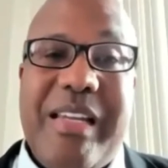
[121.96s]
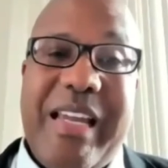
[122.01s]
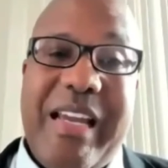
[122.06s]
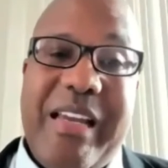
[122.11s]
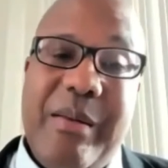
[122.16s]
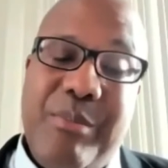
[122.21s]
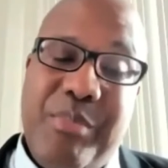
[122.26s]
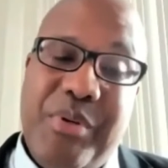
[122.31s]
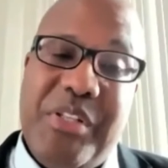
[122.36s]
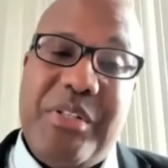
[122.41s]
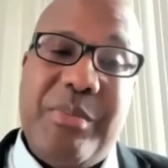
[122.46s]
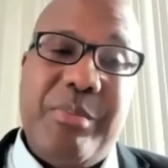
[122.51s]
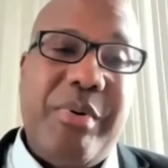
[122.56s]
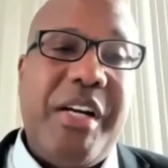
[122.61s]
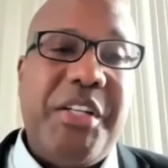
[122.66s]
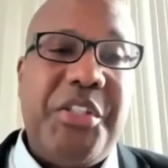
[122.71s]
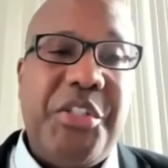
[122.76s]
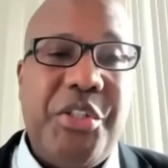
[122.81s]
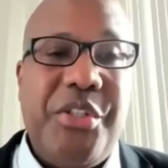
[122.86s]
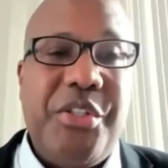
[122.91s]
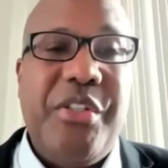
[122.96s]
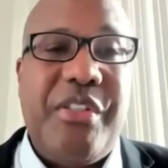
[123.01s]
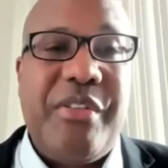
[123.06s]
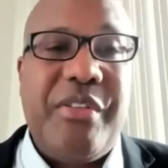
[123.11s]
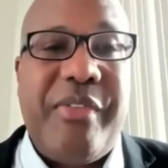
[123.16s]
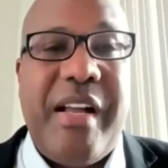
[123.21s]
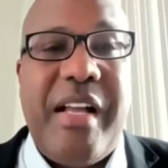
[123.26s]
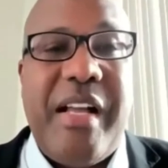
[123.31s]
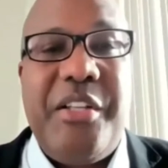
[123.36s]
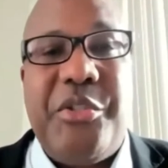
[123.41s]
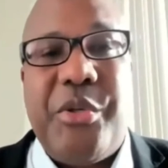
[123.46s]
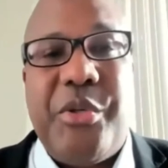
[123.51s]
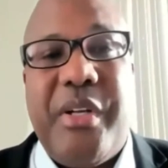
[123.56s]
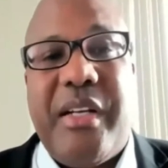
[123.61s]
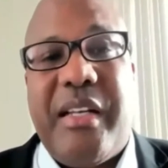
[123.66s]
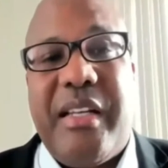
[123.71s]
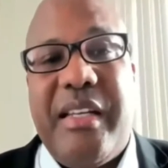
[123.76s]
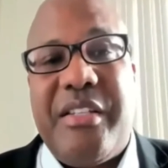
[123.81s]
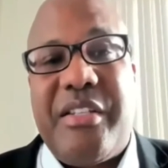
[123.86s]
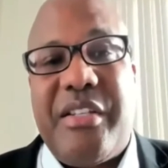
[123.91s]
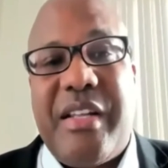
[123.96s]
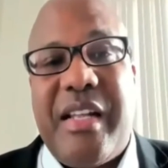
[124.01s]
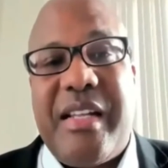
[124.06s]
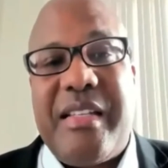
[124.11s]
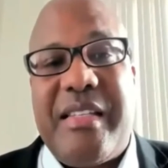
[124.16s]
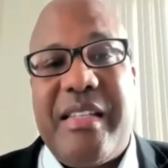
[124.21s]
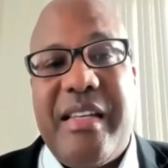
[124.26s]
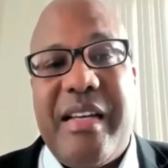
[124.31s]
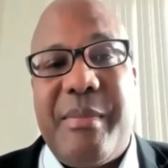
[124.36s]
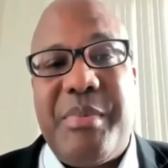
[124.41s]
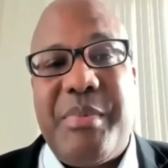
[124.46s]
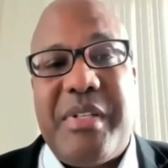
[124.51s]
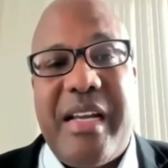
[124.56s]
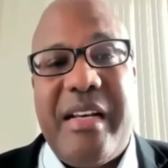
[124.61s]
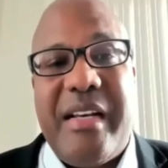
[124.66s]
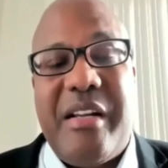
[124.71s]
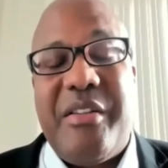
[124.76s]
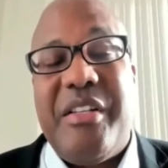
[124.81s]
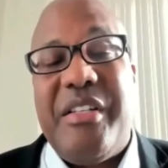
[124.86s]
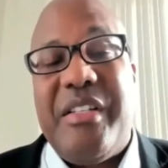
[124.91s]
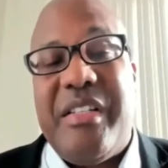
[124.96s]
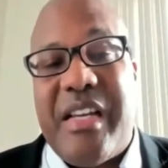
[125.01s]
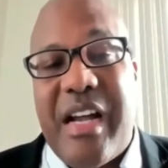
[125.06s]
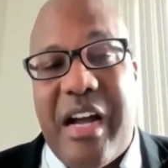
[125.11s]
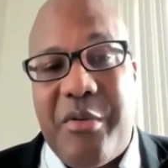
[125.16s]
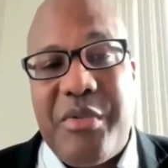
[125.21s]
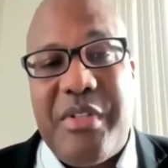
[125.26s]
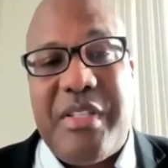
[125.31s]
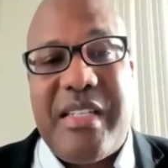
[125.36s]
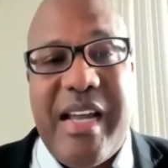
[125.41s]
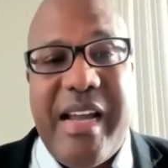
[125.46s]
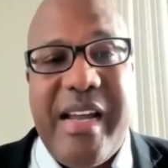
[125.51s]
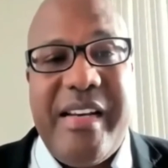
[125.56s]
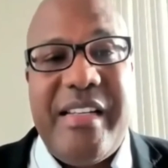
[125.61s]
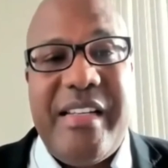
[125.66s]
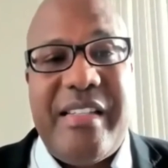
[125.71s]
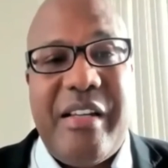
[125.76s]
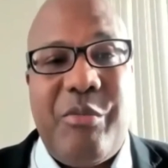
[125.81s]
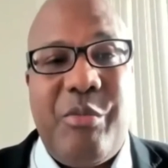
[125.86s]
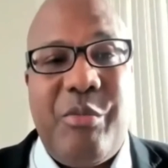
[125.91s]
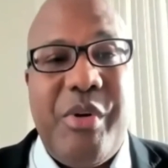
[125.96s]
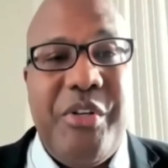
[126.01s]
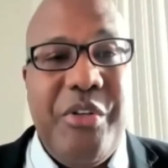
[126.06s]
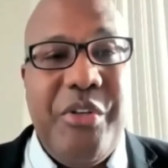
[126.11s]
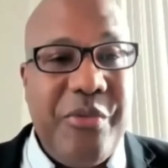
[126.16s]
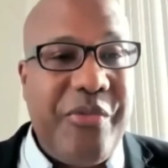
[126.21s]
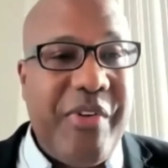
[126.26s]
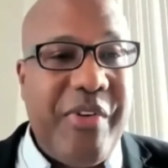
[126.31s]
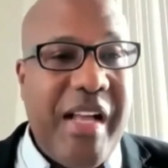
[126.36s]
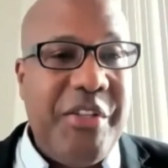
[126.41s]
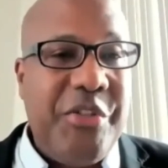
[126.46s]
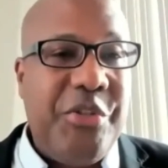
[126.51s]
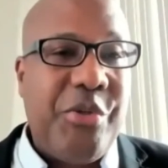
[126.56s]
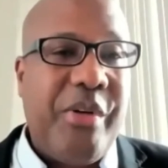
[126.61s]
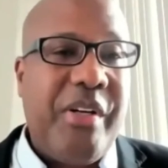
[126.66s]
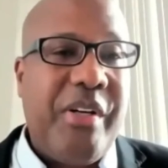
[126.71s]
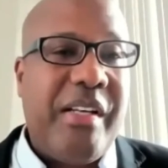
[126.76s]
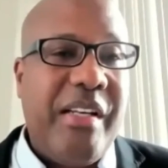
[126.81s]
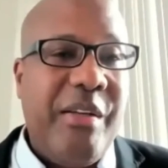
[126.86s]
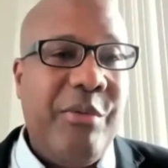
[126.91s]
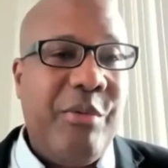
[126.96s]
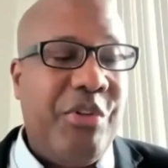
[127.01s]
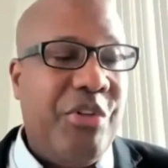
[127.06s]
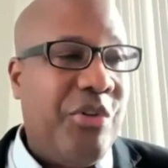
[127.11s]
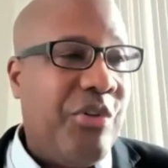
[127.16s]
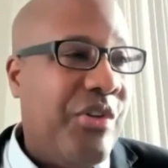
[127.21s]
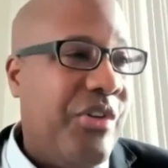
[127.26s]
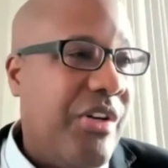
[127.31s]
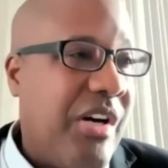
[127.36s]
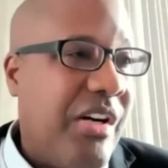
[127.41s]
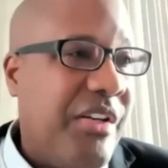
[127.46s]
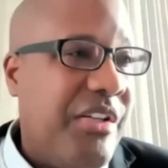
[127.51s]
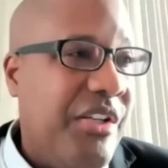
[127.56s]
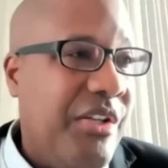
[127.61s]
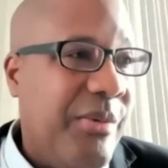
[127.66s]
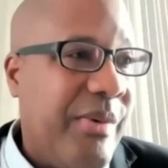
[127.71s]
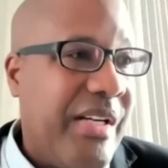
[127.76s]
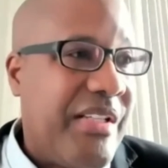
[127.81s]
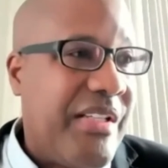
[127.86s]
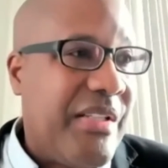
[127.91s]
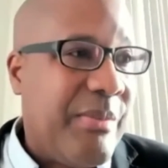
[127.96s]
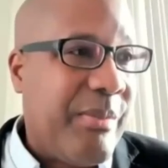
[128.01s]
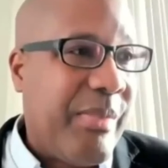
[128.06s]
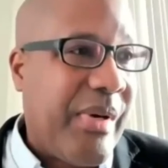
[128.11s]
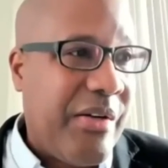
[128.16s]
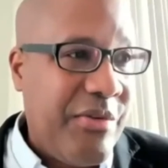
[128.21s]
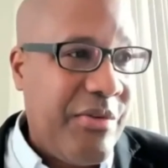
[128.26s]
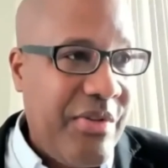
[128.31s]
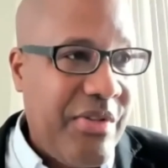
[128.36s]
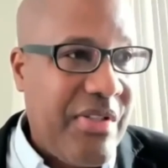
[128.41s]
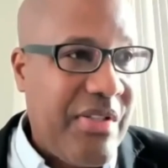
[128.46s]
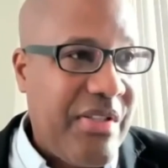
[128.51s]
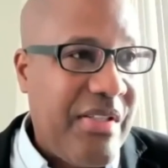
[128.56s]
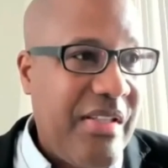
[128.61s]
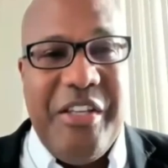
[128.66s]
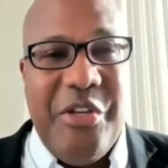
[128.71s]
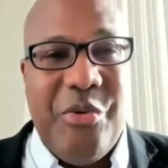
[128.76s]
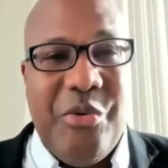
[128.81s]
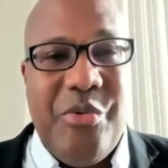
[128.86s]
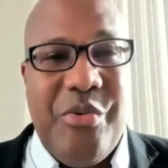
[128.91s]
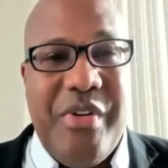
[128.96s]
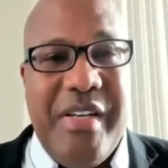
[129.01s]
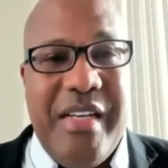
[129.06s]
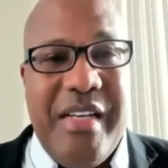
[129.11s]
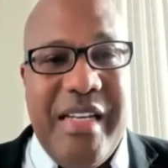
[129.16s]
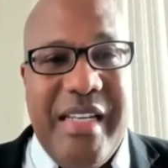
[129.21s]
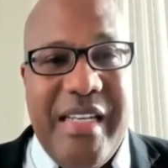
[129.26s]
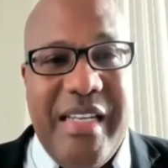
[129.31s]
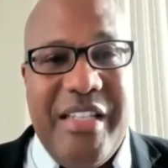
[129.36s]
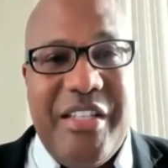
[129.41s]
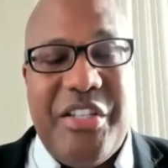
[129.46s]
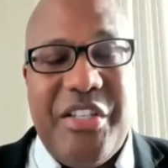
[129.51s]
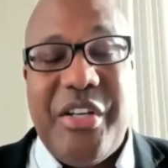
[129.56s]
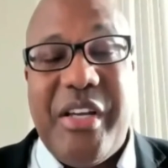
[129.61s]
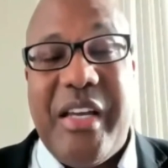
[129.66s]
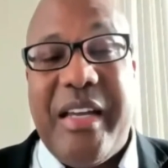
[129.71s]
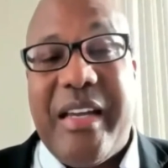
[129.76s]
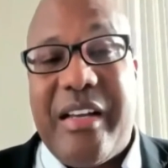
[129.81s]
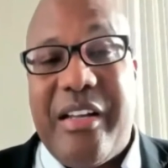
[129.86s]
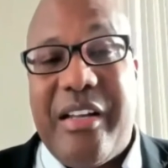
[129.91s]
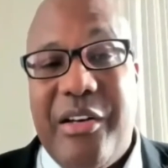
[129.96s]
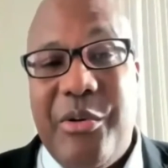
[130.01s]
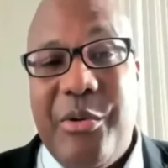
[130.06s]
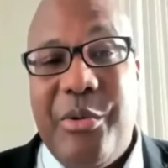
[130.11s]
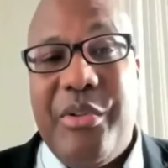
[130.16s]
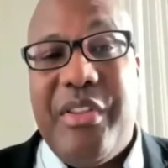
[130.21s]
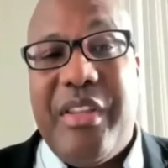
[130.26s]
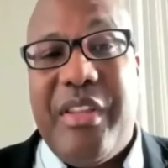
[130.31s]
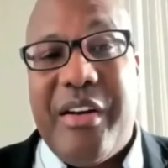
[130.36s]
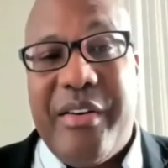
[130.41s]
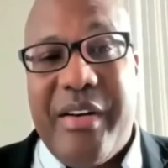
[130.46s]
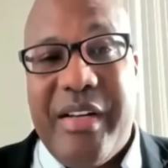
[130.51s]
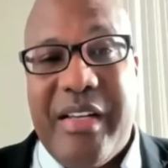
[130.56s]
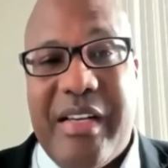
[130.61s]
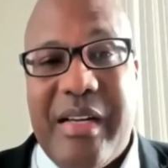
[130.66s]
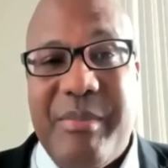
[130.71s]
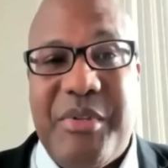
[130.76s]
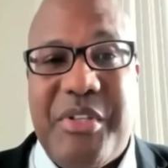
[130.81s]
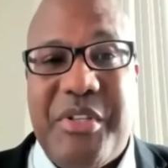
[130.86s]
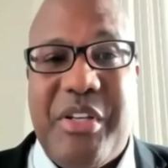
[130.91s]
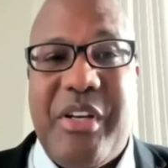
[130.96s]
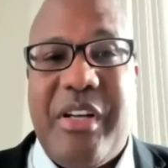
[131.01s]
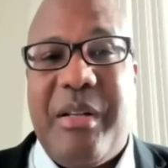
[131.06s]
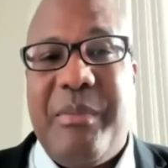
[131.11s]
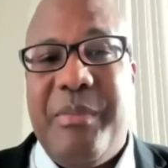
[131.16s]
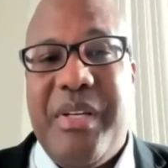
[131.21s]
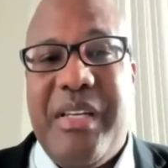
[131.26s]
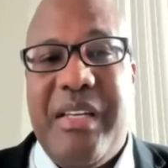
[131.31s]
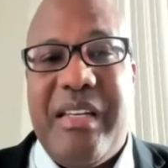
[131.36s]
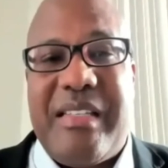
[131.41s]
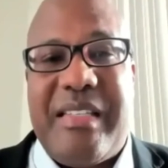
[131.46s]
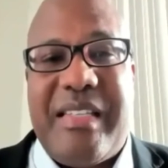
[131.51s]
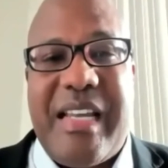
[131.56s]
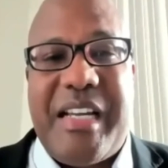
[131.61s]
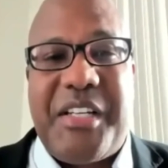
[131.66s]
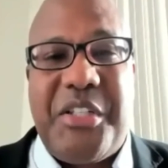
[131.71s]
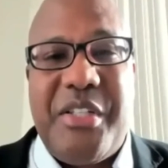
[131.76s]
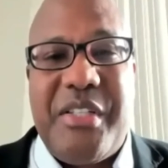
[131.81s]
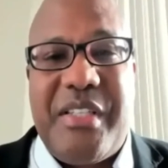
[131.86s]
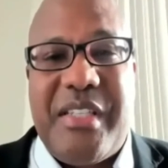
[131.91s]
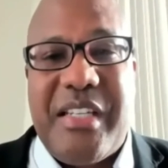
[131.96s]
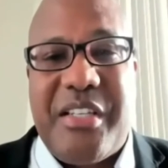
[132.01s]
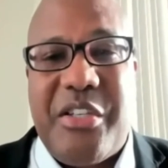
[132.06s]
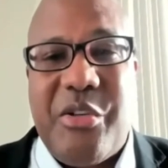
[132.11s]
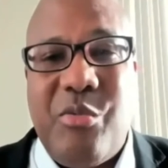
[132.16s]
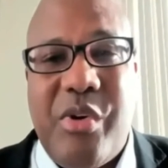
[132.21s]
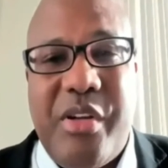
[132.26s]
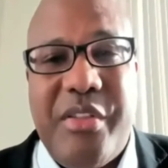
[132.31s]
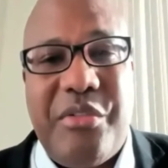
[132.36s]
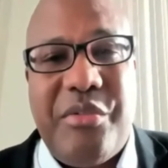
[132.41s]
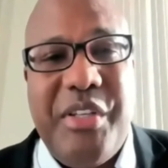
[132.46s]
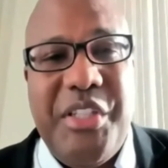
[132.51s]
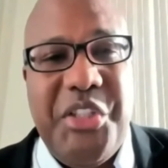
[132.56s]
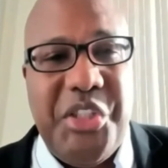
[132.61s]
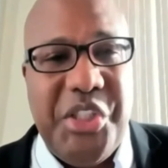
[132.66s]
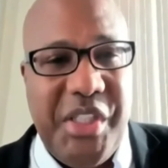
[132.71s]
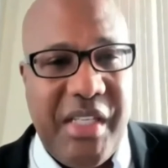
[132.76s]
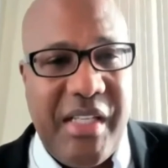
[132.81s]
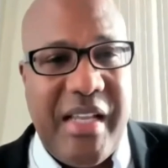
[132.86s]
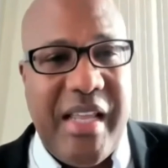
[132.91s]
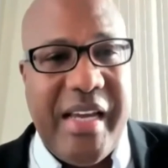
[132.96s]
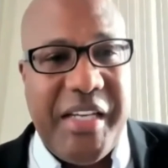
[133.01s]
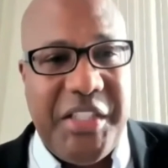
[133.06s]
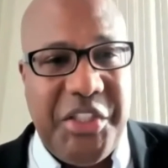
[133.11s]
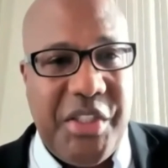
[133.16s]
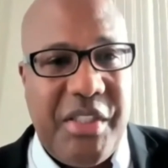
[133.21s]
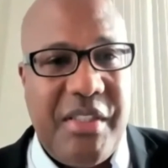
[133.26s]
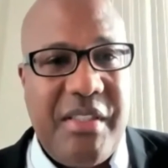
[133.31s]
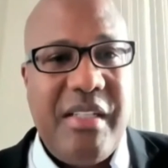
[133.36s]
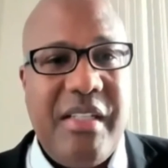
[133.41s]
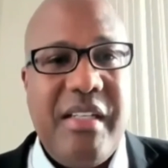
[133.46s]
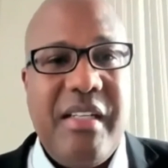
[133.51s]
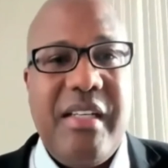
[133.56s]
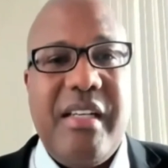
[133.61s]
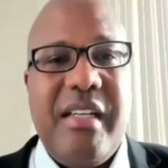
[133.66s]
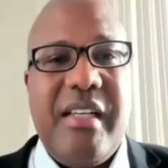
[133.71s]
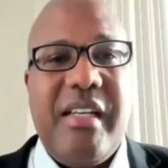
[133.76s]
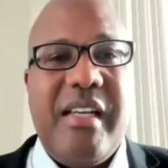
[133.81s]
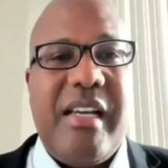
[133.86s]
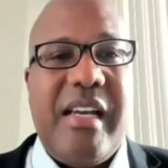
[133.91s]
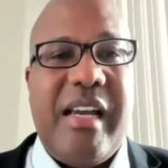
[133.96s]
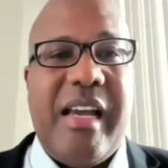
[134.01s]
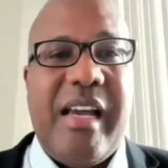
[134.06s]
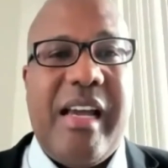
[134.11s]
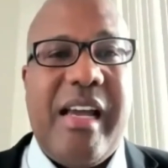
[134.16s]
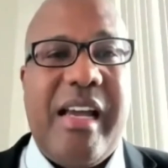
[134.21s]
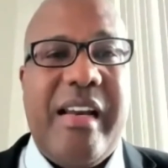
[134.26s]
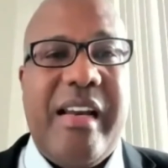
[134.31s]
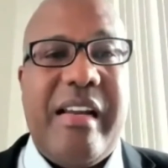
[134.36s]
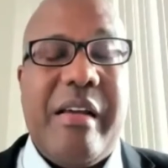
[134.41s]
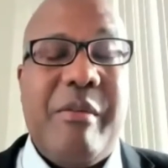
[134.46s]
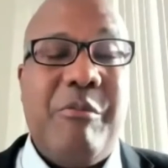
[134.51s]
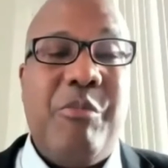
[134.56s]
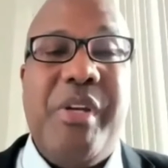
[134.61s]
kind of puts pressure on you to file jointly. So that's the upside. Now, the downside is that when you file jointly with your non-US spouse, you need to include their income. So it'll be a Section 6013G election. And